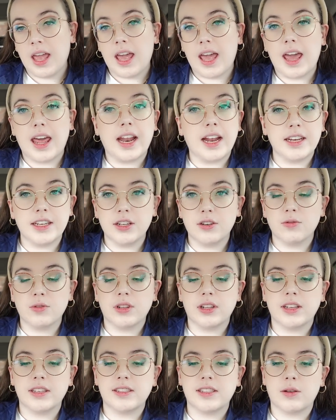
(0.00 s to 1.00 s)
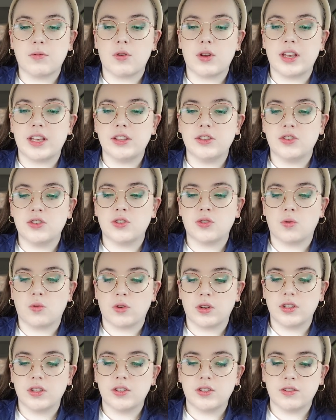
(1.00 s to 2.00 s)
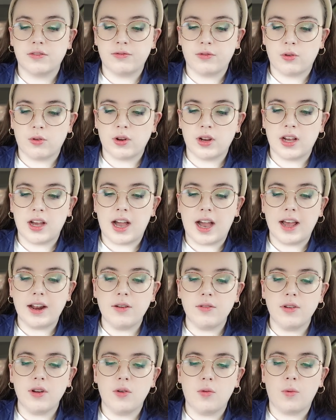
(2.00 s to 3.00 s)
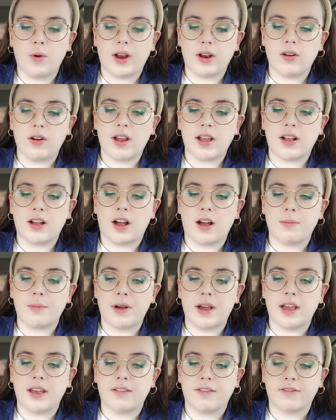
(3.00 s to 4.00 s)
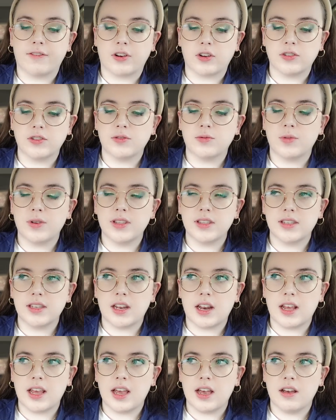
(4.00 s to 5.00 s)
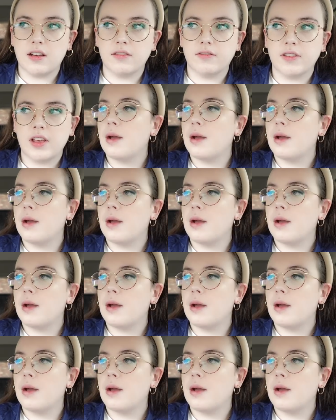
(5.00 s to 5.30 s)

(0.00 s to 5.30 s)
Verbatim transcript: And I didn't realize they were in store in Sephora. I don't know where I got my first ones that I have.